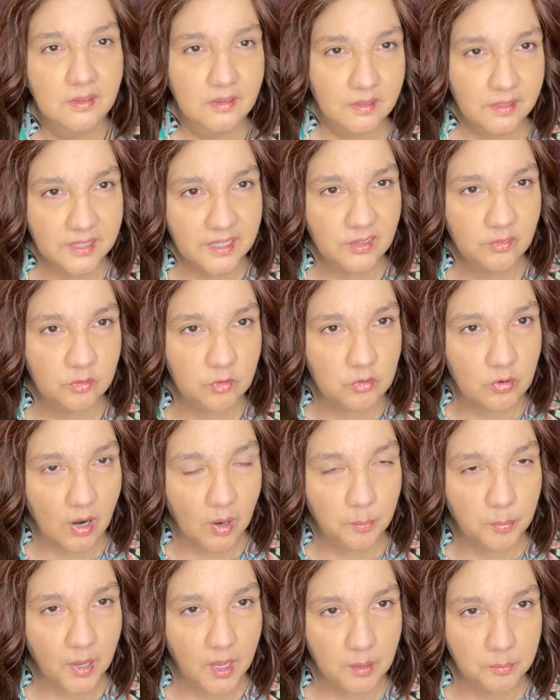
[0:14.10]
eavesdrop
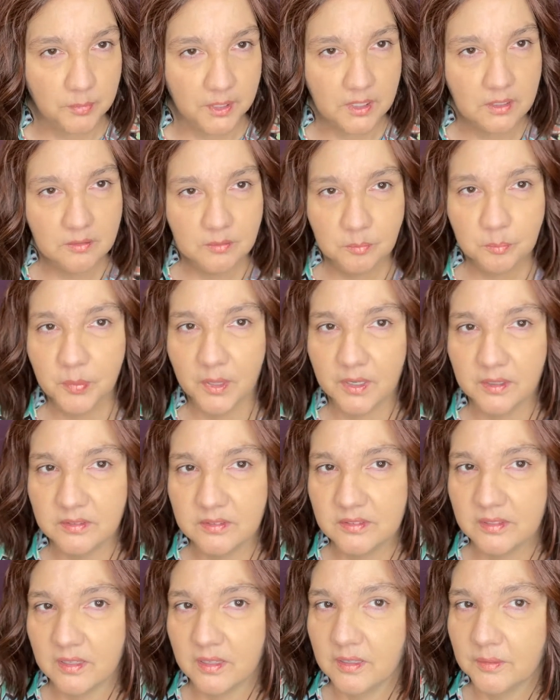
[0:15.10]
on me, but
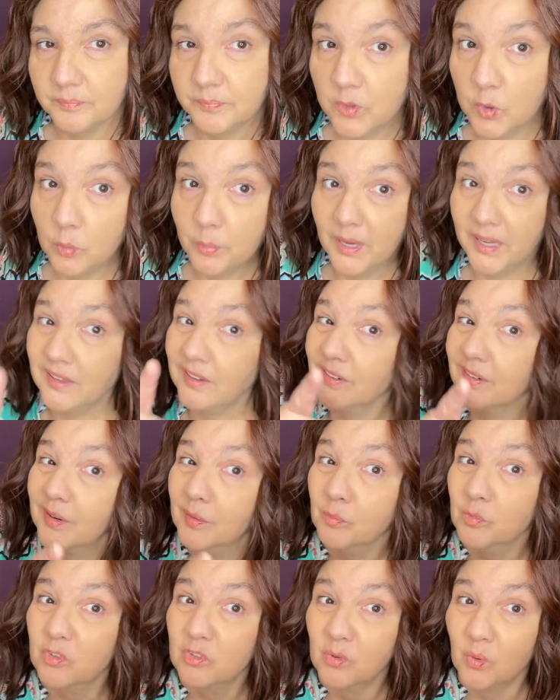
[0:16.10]
you may hear him
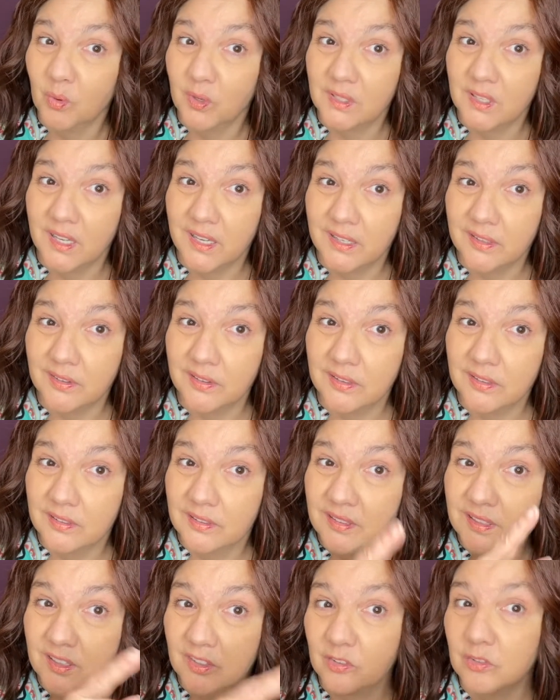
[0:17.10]
snore later.
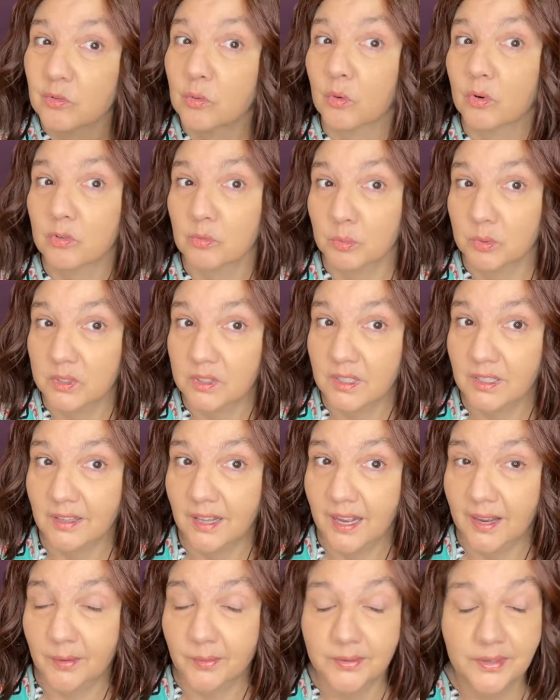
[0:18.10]
He snores really
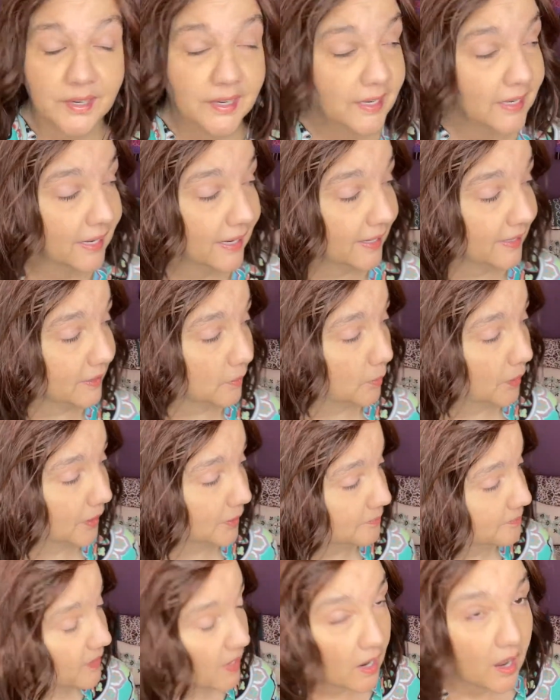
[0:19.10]
loud. Anyway,
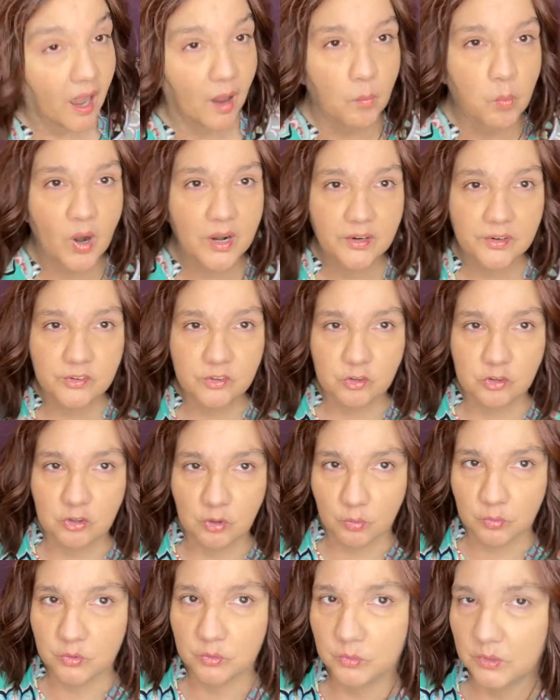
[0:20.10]
I wanted to show
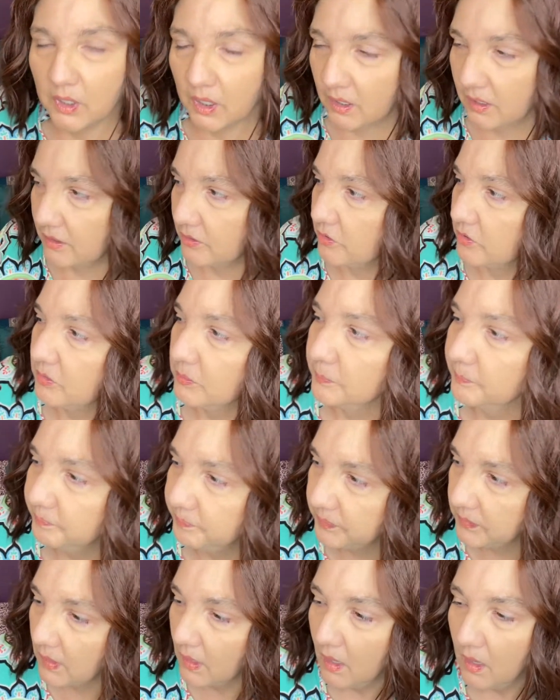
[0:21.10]
you guys
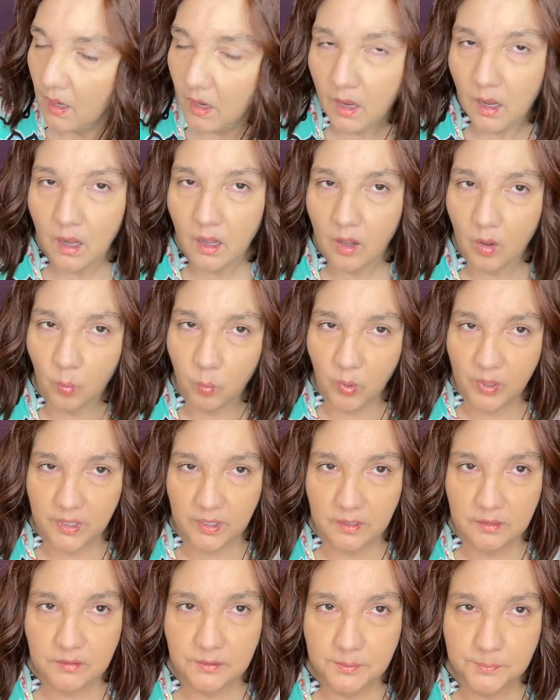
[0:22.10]
a
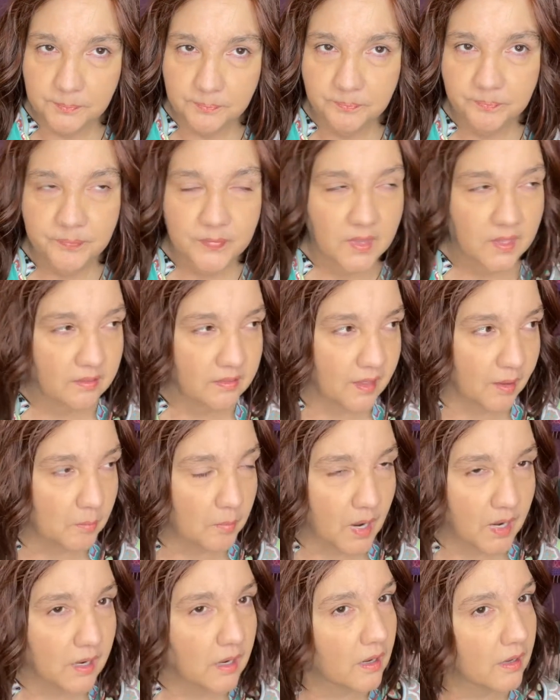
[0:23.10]
wig that my
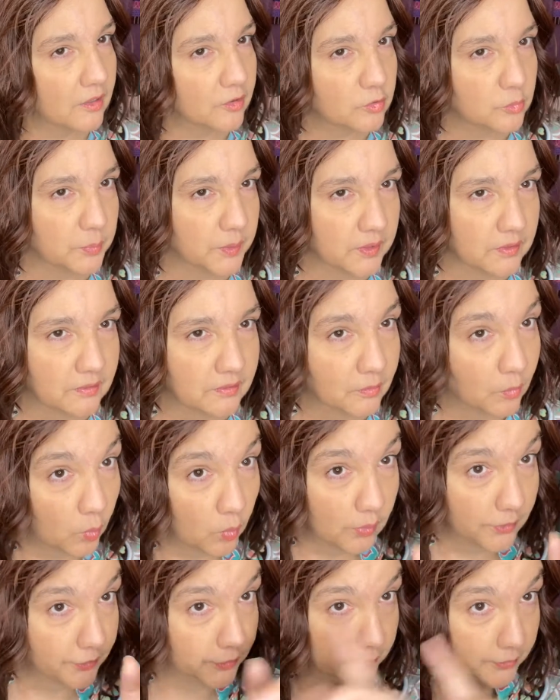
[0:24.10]
husband
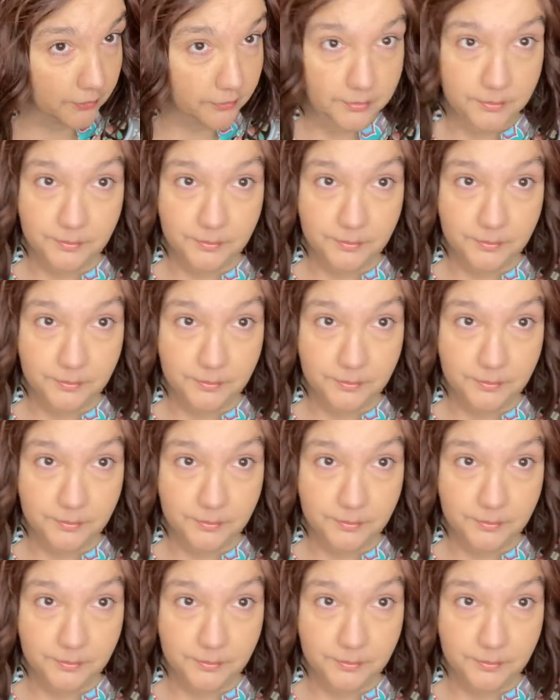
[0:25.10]
altered